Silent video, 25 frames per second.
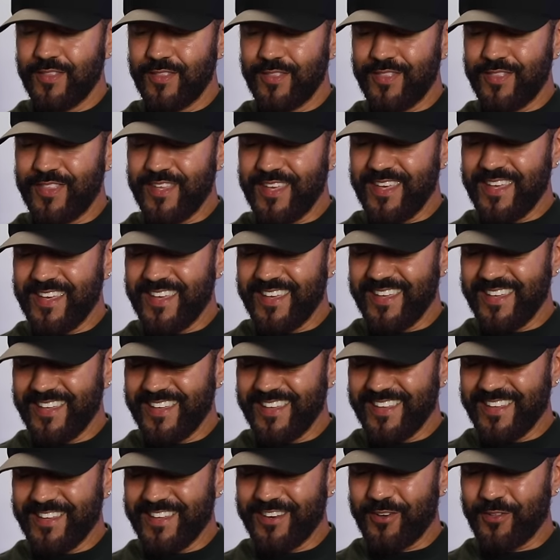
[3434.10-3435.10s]

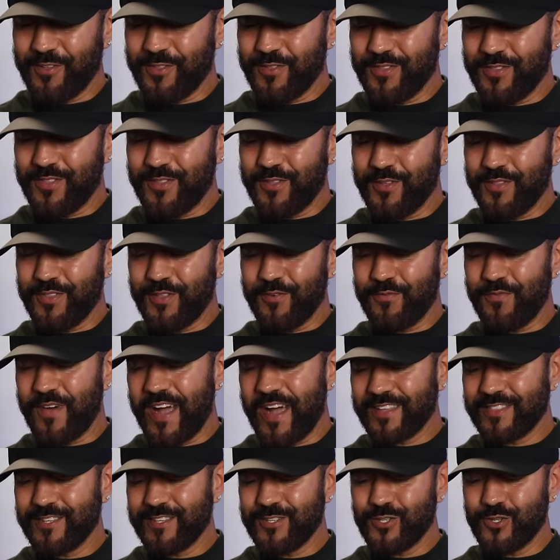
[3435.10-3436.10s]
the, you know, the, the
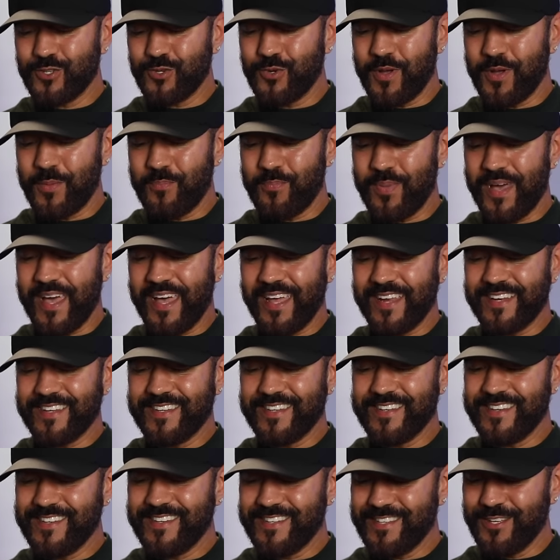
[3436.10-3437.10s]
fact that you
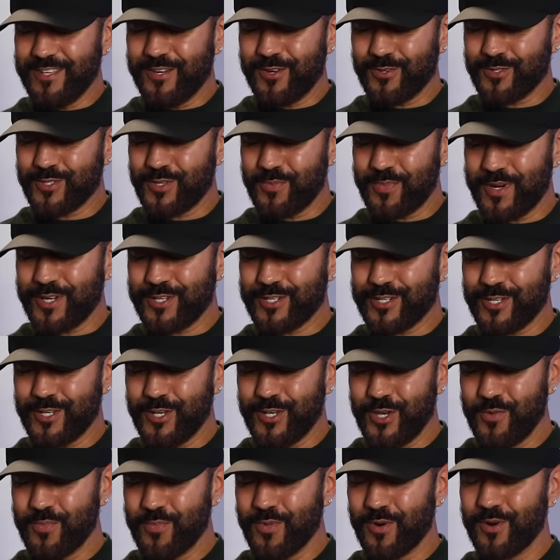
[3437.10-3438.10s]
embed, you know, so much
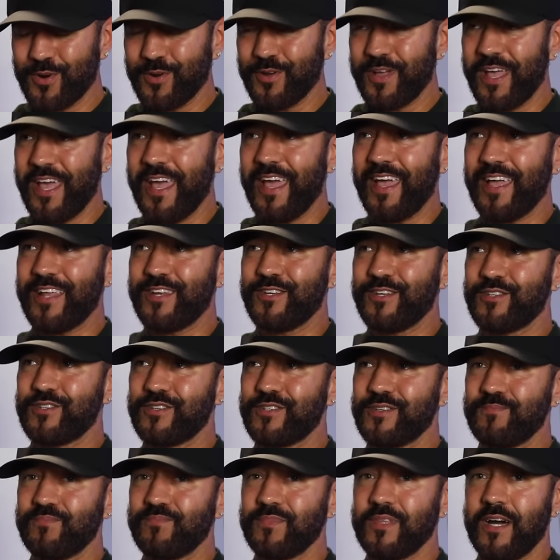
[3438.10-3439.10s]
humor
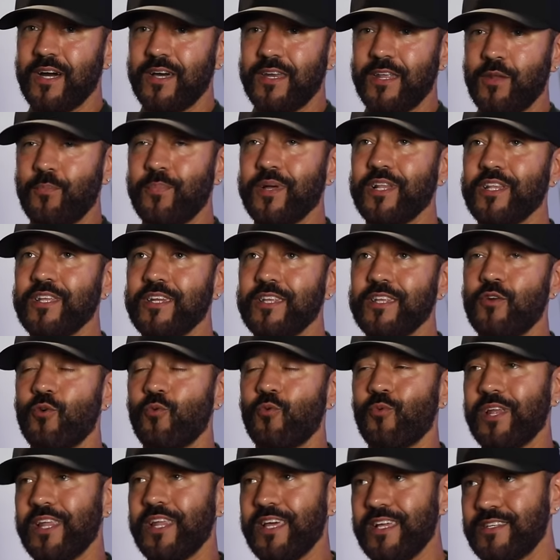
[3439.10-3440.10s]
and an ability to
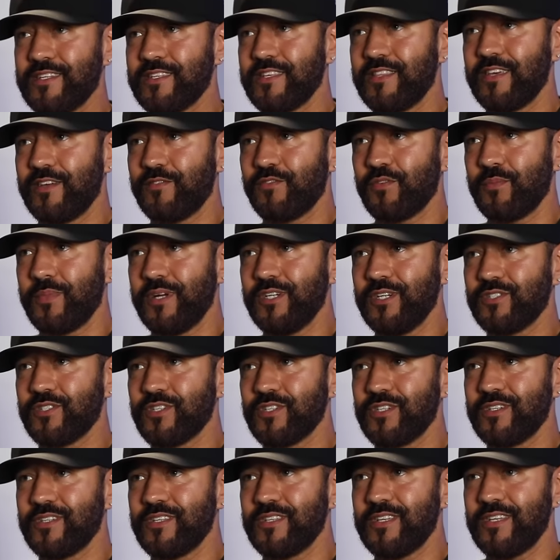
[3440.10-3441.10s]
relate to the
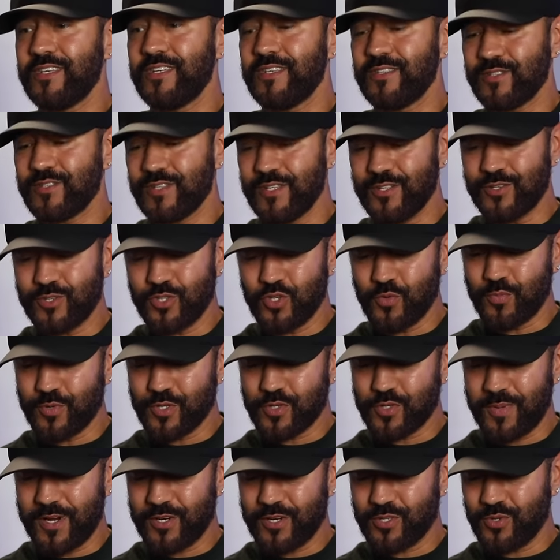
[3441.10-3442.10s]
information is, is
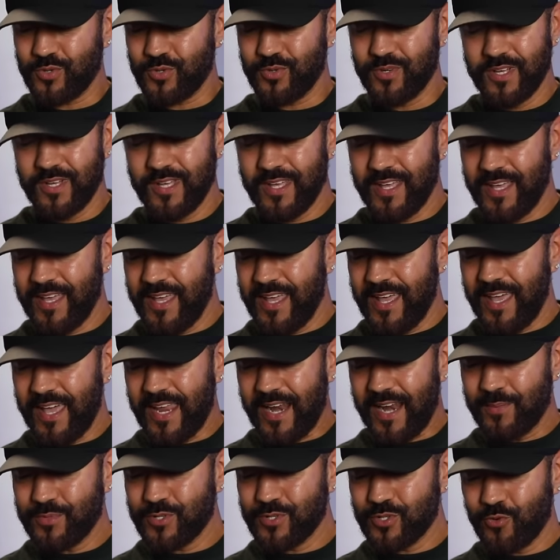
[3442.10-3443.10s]
super special.
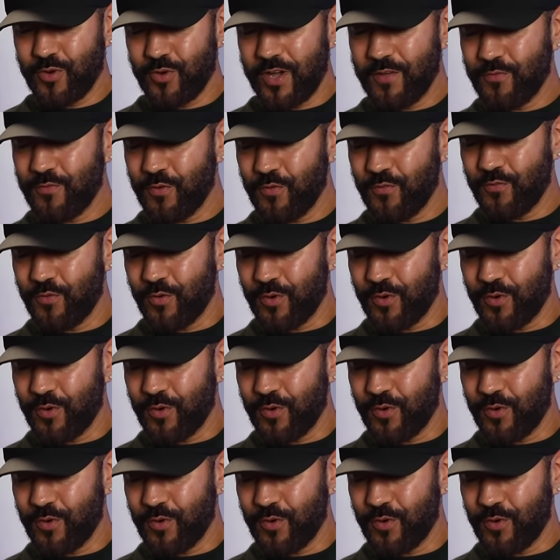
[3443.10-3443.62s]
Thank and you. I'm just grateful